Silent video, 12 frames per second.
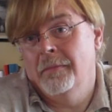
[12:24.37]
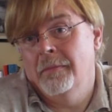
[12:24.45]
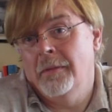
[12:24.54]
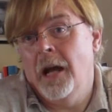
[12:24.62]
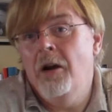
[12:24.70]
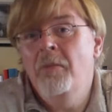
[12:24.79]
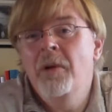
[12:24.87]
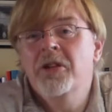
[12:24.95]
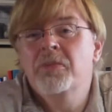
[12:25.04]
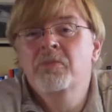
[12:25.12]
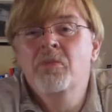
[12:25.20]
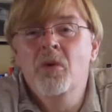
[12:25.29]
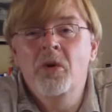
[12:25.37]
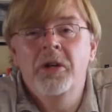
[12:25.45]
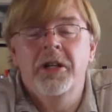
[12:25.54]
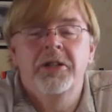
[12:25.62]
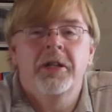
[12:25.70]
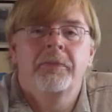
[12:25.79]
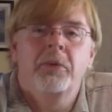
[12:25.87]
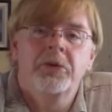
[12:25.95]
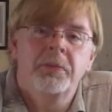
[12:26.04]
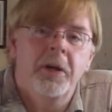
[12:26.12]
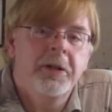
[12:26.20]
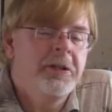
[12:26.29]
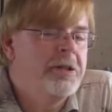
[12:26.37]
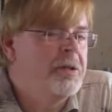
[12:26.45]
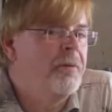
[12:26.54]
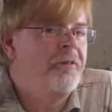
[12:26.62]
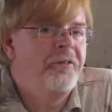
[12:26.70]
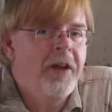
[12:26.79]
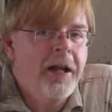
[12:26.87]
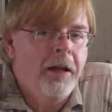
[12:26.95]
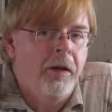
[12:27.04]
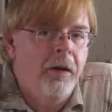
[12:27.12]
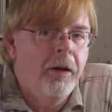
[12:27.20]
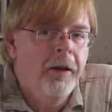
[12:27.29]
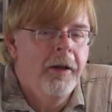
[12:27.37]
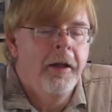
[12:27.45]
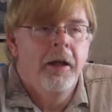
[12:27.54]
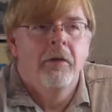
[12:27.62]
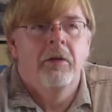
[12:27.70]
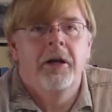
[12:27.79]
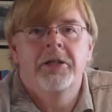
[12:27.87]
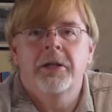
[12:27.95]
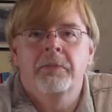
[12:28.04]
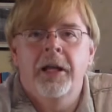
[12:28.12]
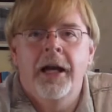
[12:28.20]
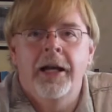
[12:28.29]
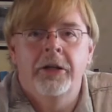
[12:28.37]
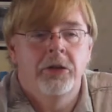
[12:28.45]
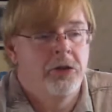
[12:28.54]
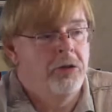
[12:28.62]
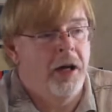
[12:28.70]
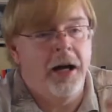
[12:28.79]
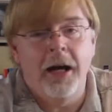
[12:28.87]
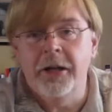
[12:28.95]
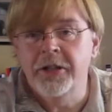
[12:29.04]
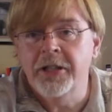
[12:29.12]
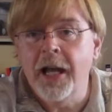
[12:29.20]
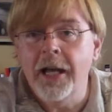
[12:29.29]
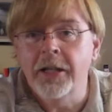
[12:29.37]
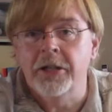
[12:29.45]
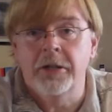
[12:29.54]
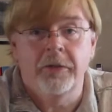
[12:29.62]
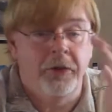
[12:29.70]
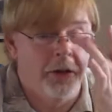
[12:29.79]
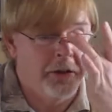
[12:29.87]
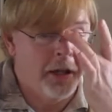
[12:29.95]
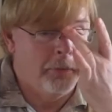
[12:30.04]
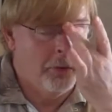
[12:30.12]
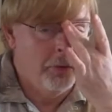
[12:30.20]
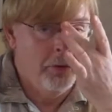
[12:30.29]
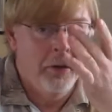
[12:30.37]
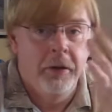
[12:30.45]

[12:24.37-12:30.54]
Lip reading: How much more does postmodernism fail when it's applied to hard science, for example,